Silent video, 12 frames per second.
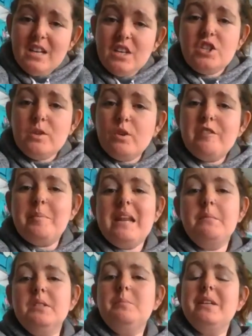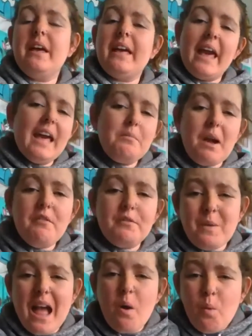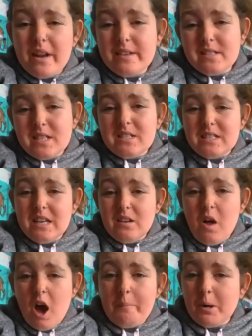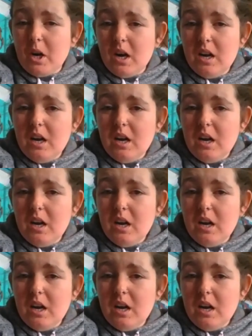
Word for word: she would have been able to be like, hey, Ralph the Rat, what is this dingle hopper?